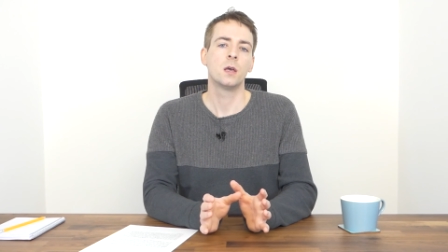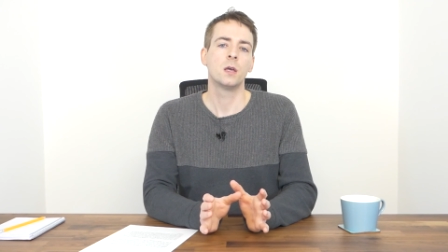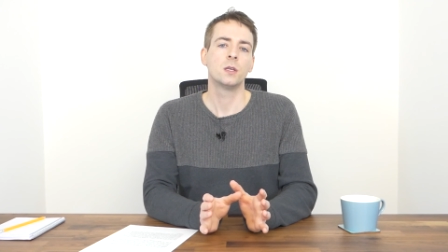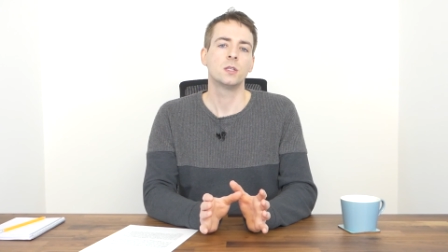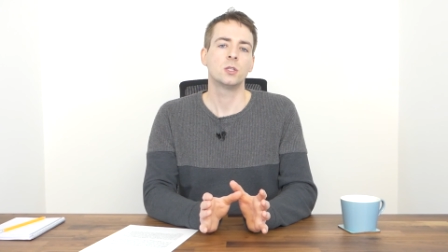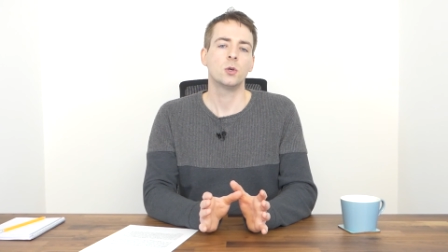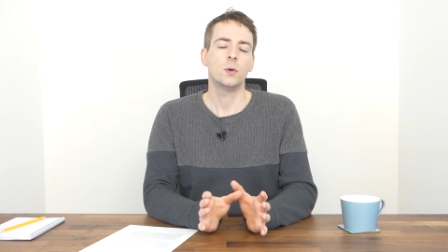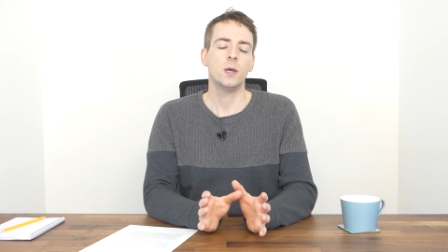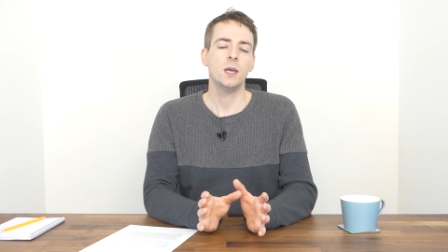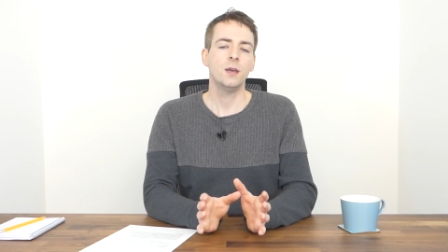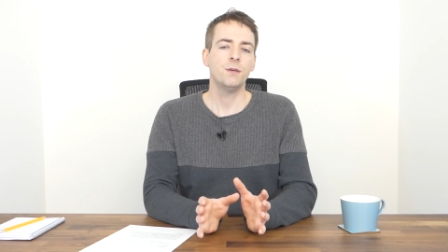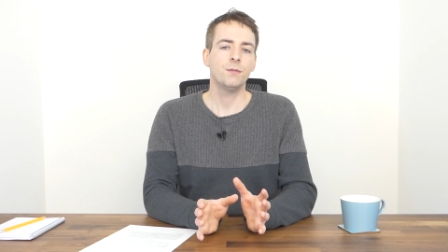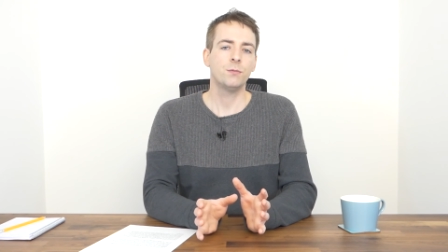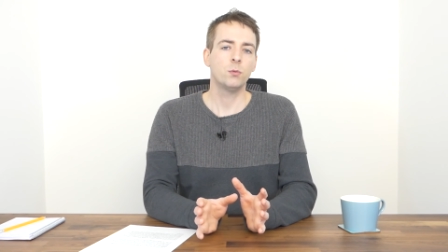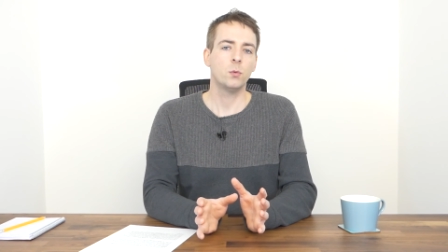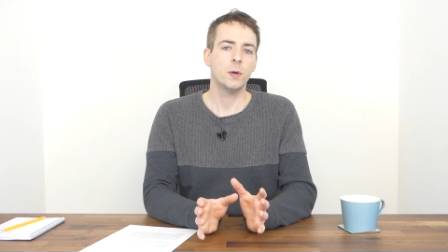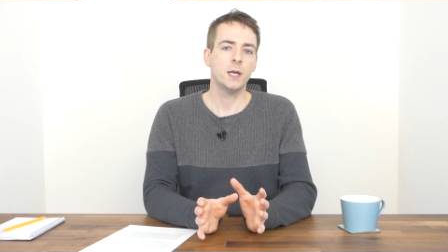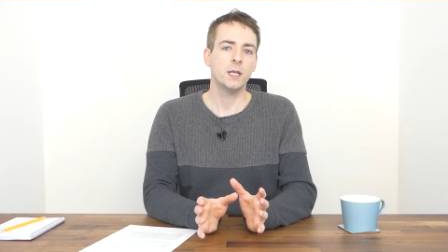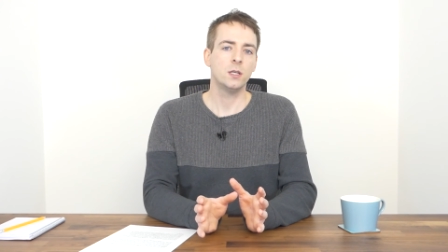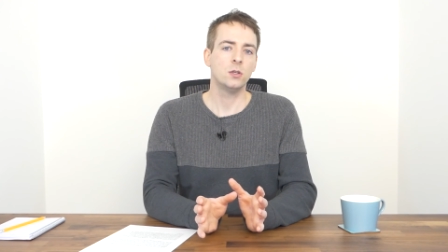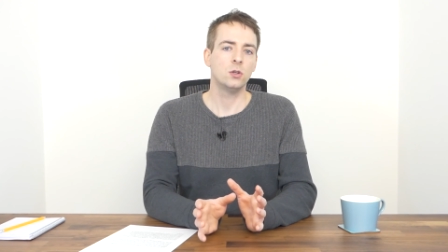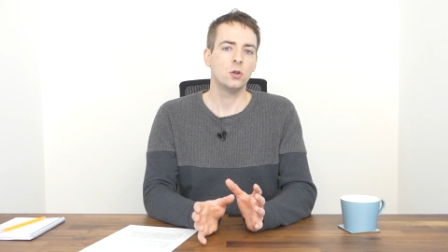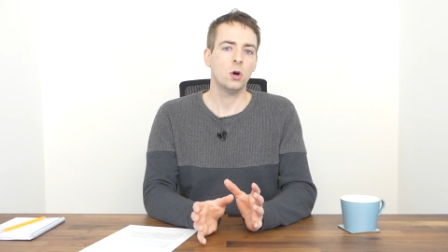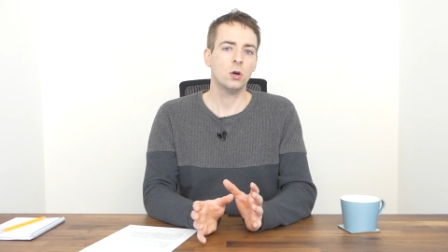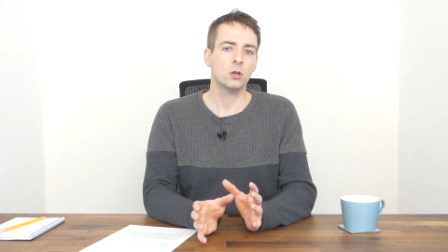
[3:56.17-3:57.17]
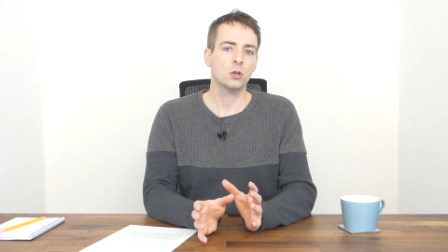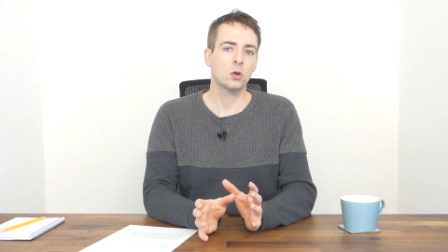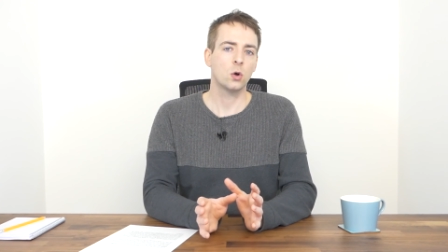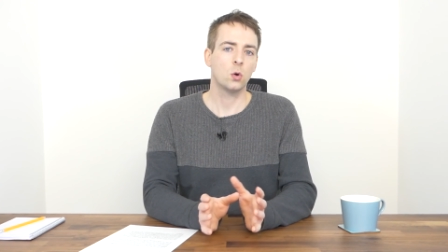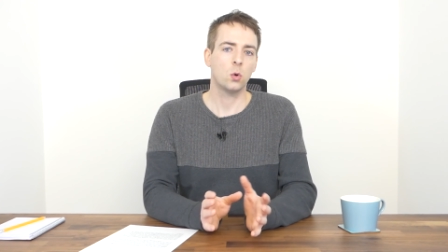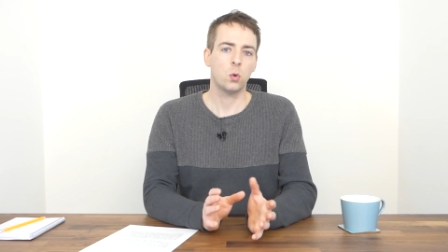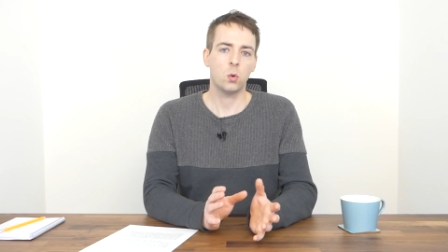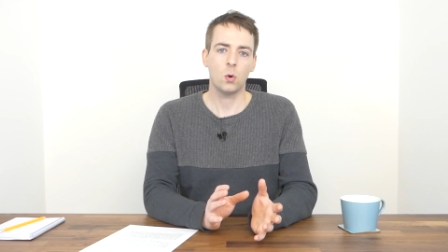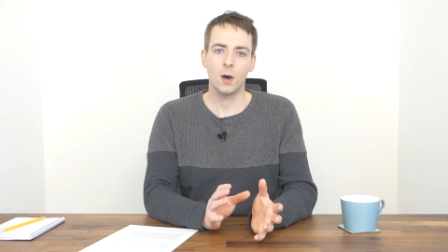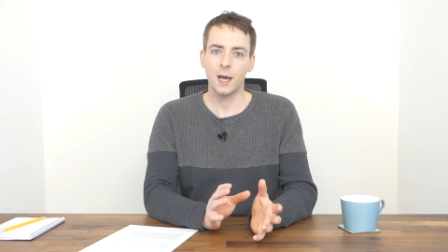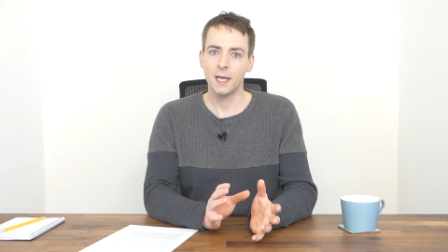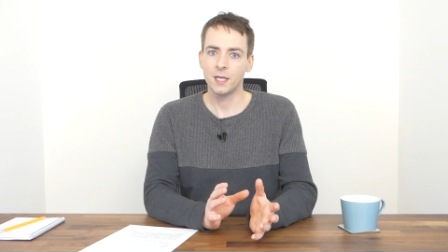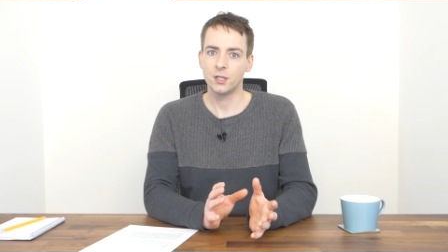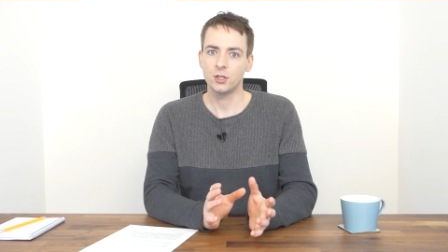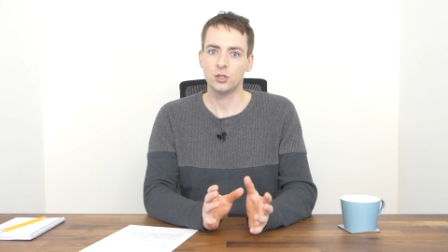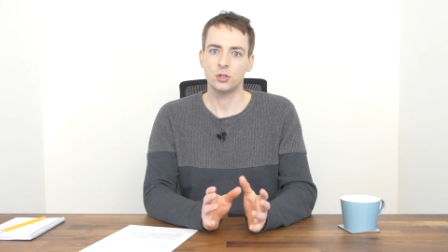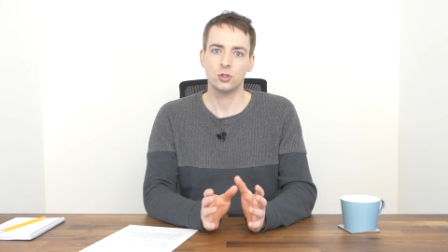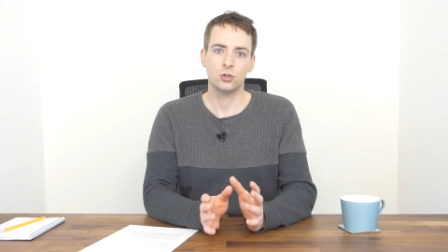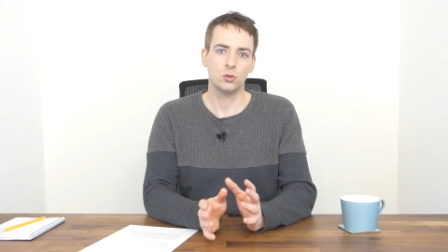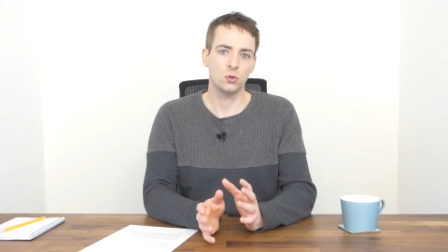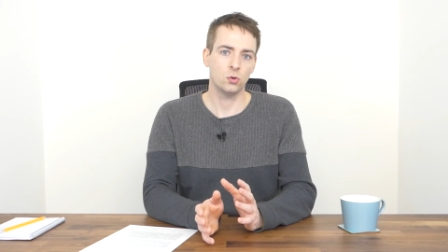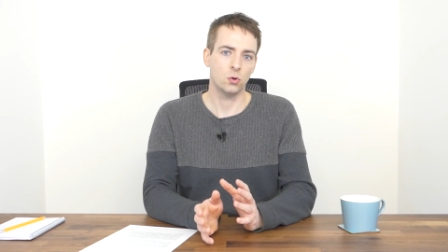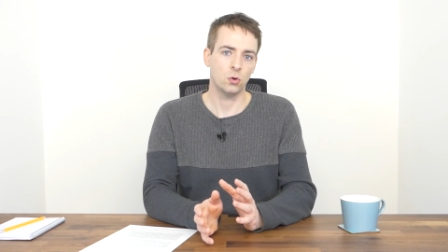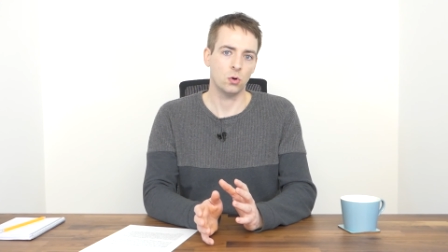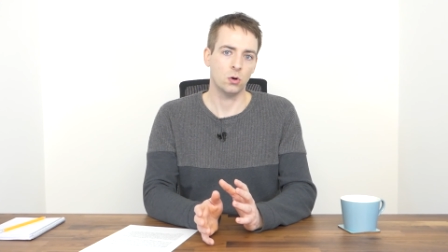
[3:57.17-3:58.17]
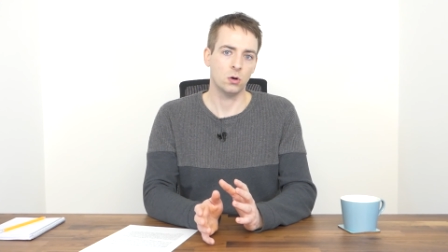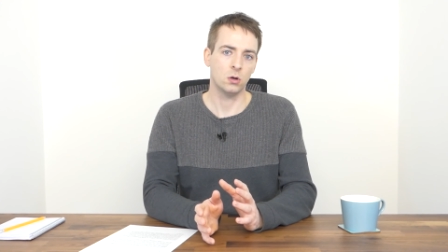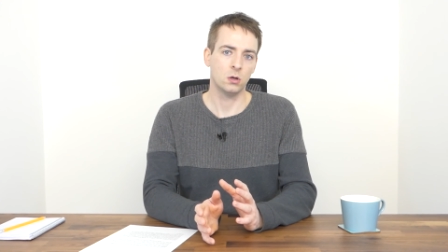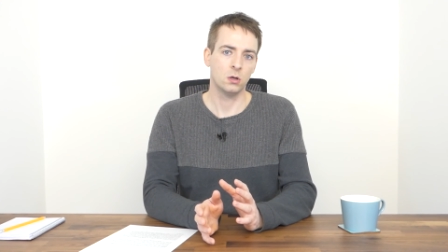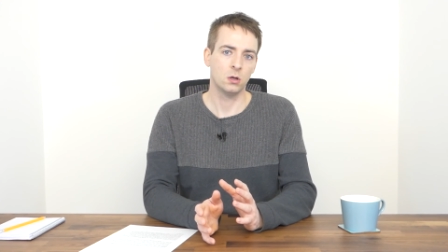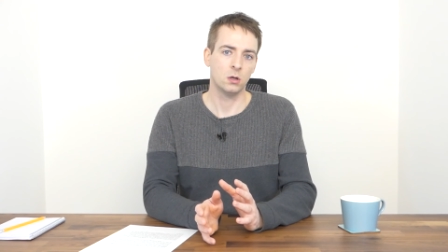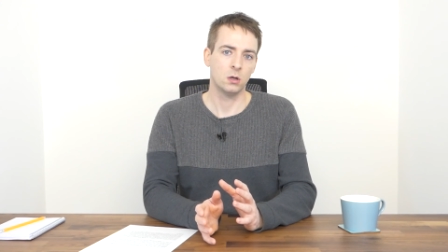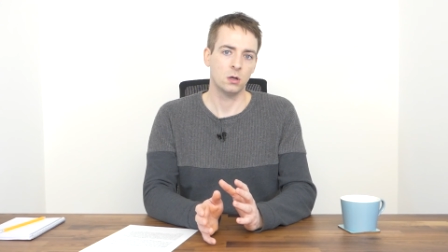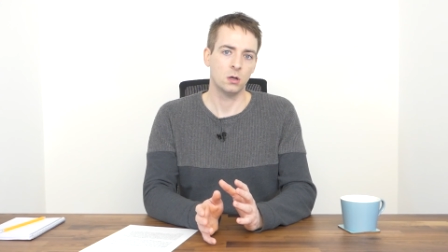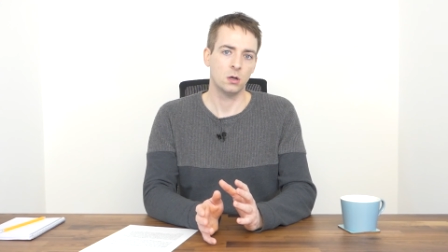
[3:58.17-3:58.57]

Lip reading: So if we're not quite sure